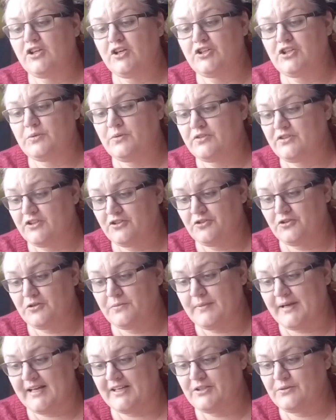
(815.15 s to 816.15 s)
No, she wasn't a
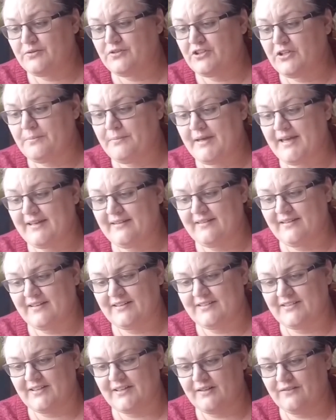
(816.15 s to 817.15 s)
doormat. She was so mad
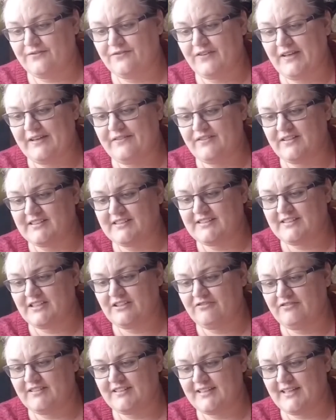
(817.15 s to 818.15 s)
at herself for even
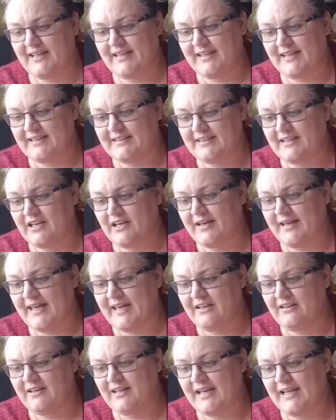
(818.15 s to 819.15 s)
considering saying yes that her
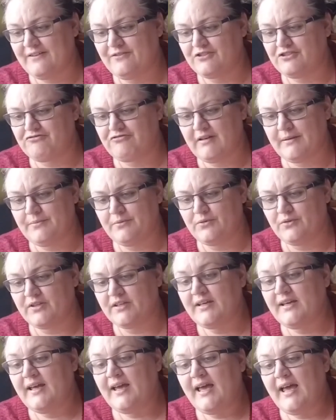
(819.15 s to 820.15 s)
anger level was trebled,